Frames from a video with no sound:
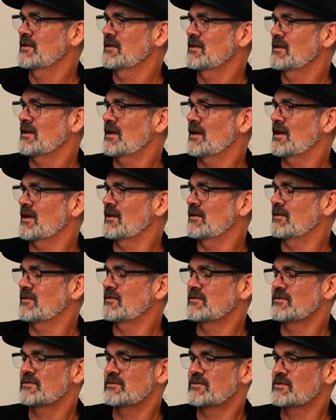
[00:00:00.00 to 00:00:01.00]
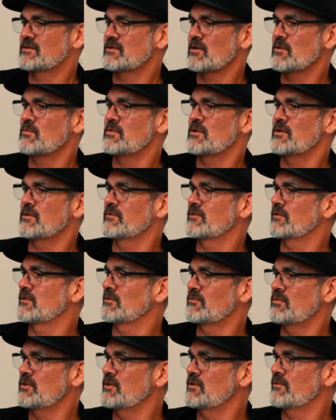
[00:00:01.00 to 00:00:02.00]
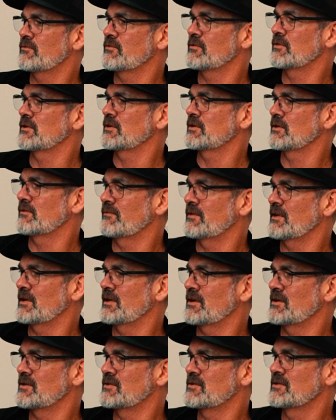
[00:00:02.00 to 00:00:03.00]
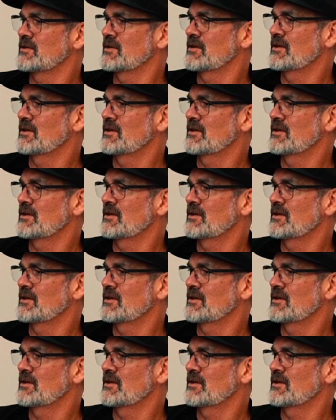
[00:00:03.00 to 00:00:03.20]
And so beautiful, beautiful little village.